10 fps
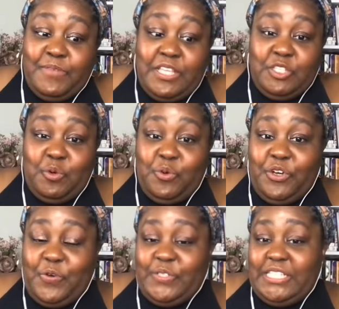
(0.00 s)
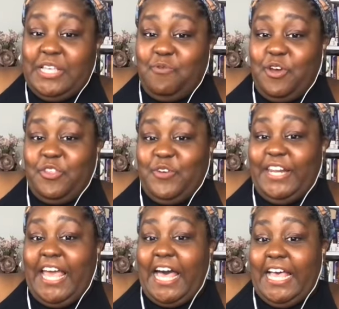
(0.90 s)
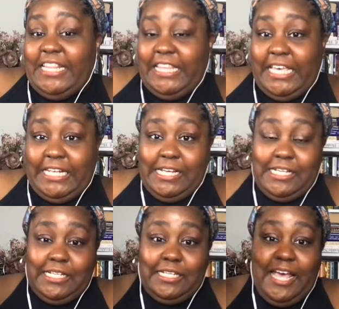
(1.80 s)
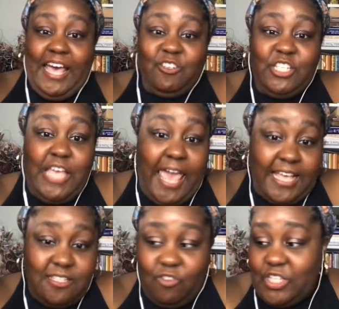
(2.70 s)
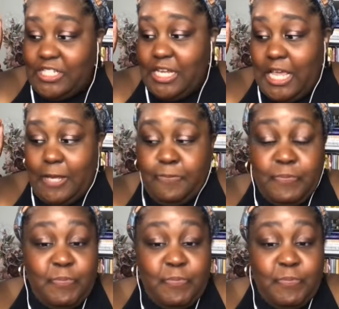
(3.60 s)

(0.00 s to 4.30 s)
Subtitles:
So we're going to see whether or not that, how she acts on this date.